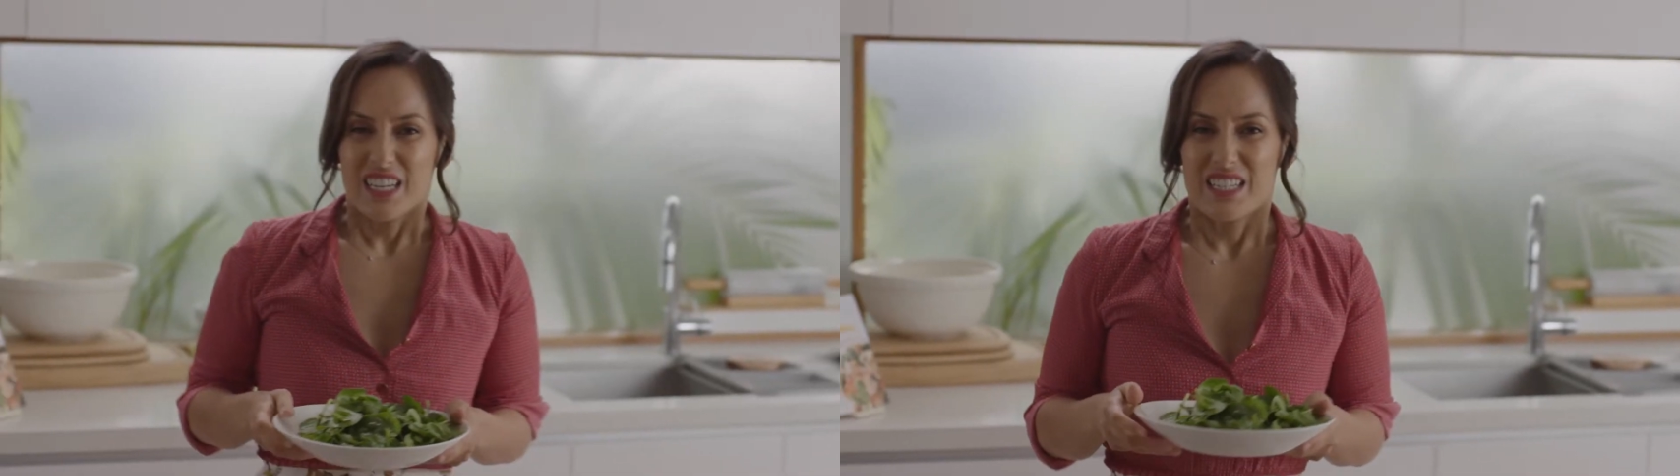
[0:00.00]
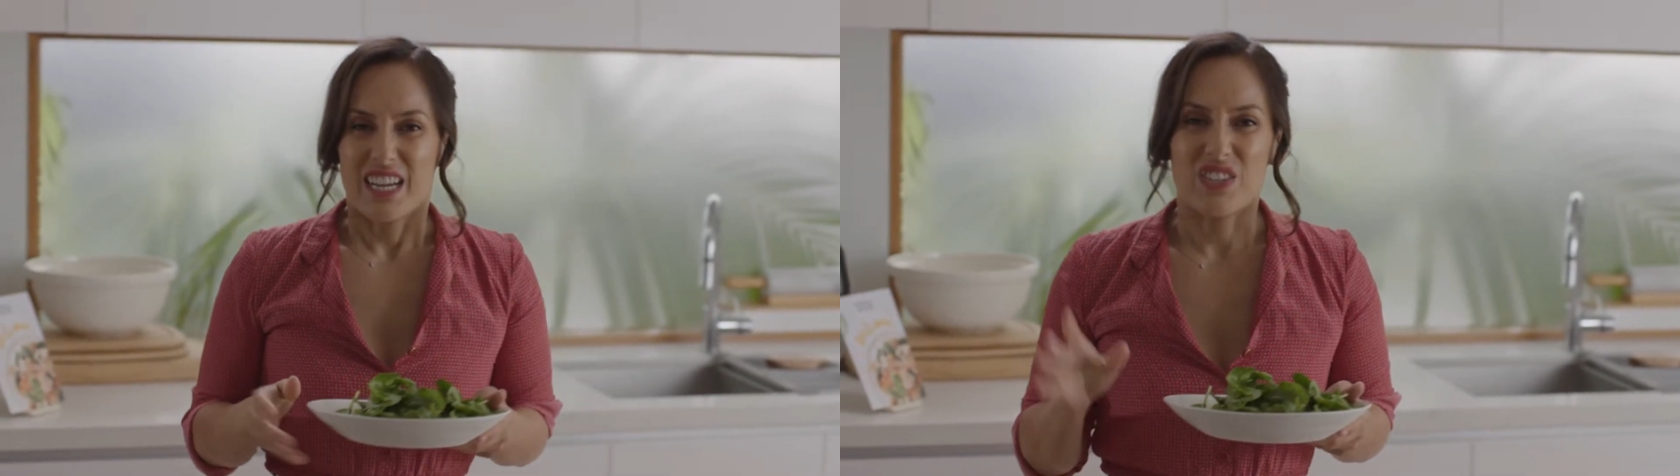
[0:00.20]

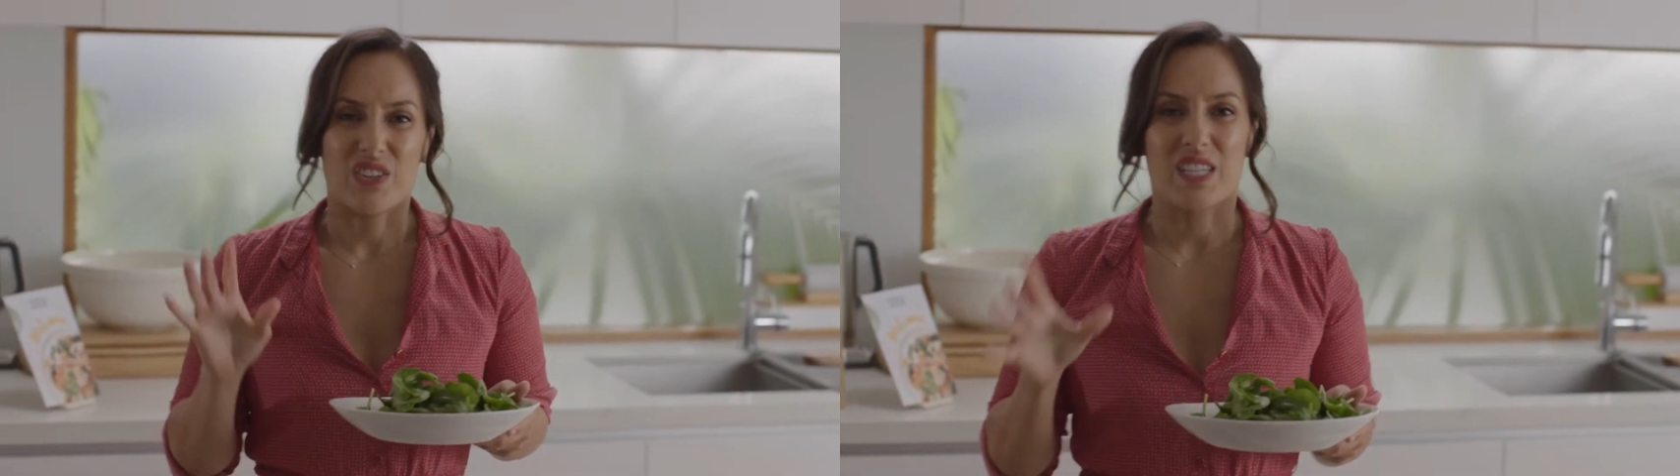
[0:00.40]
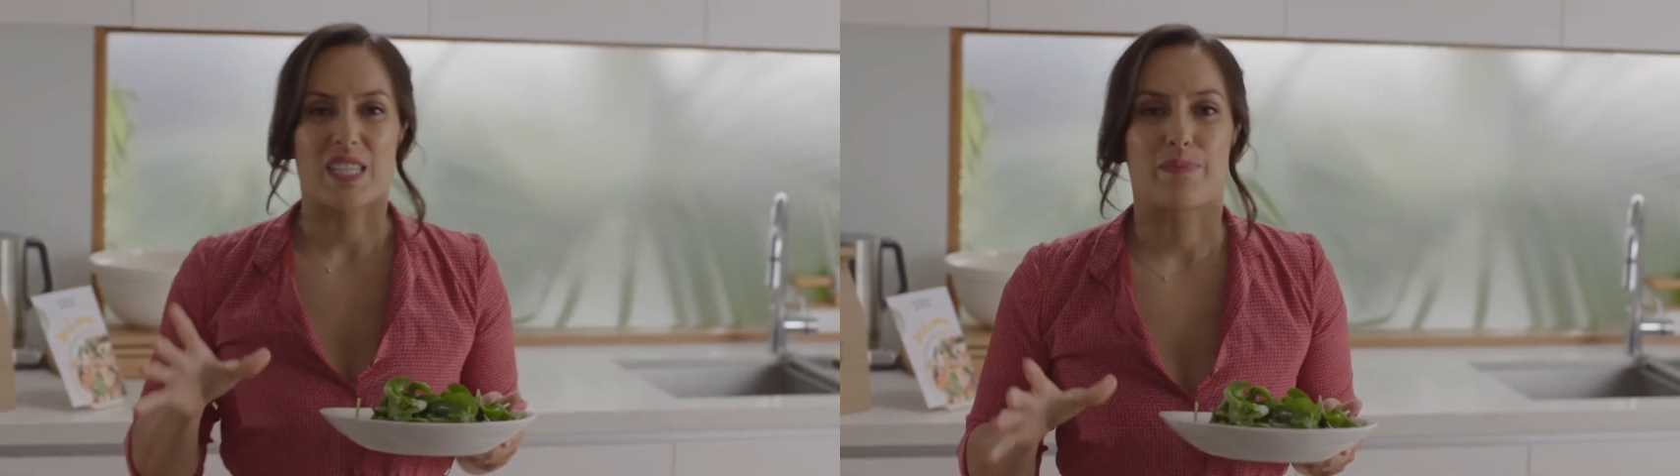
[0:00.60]
takes on a
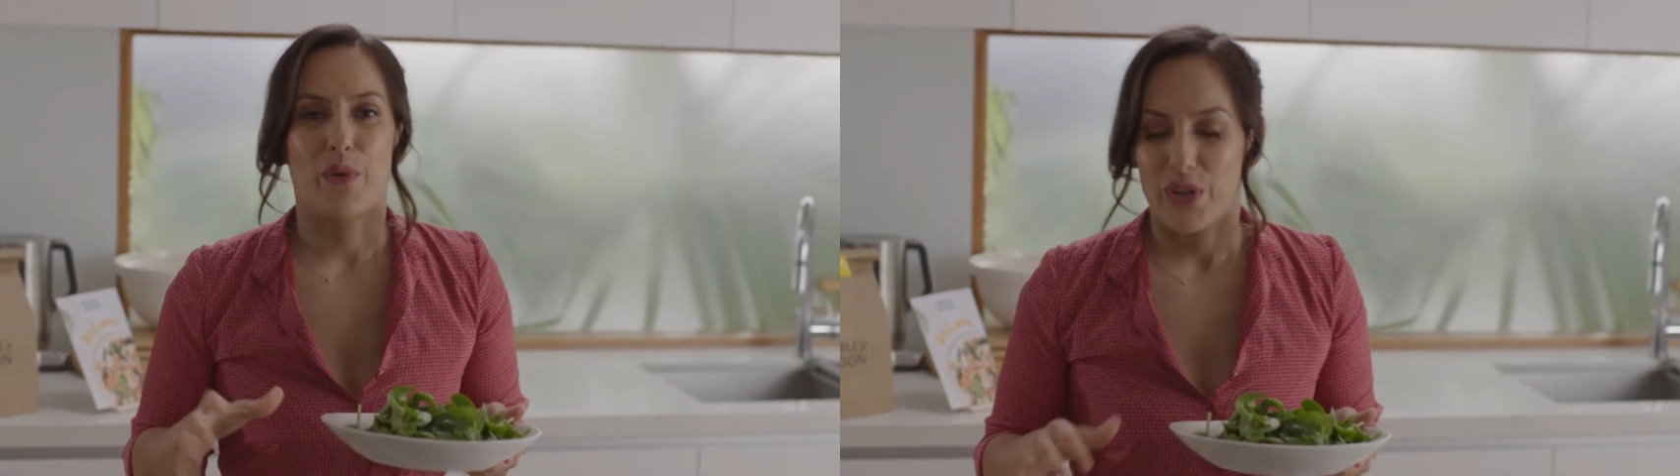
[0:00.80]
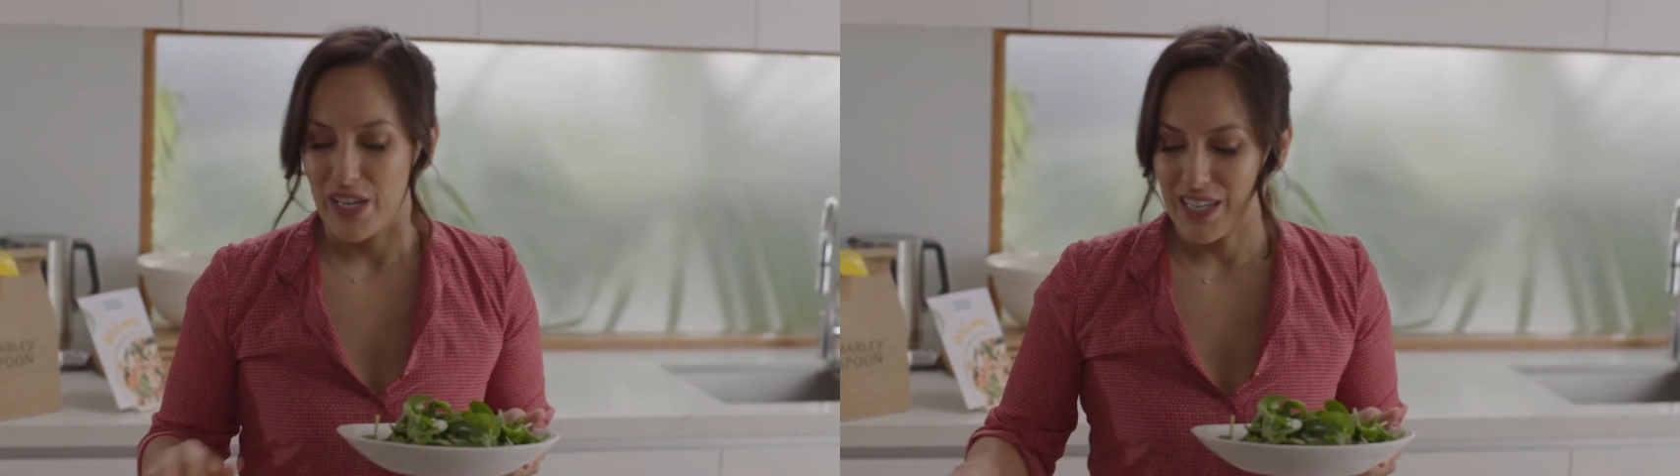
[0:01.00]

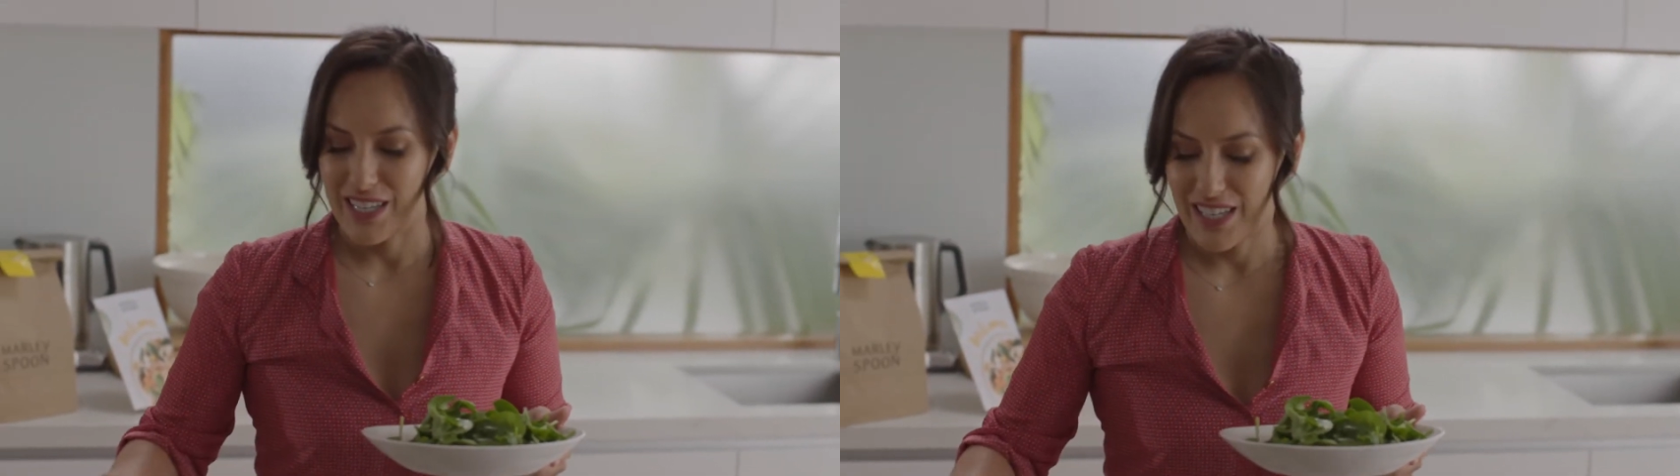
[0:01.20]
smokiness